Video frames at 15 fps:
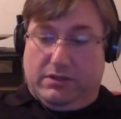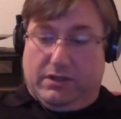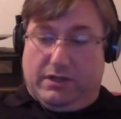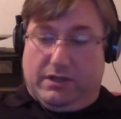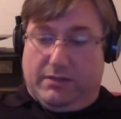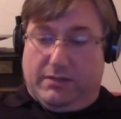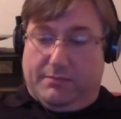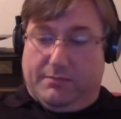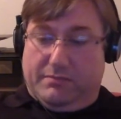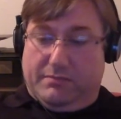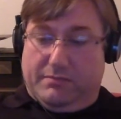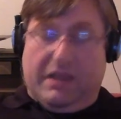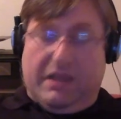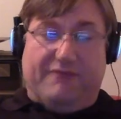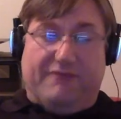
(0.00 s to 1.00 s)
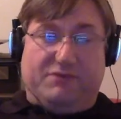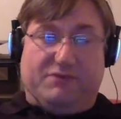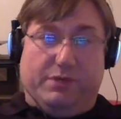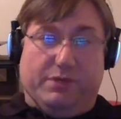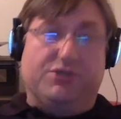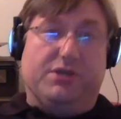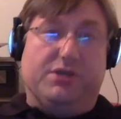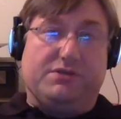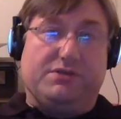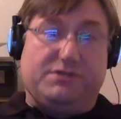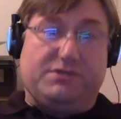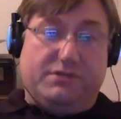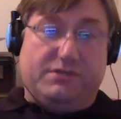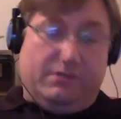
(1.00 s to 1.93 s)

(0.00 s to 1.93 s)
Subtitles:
I'll have to readjust.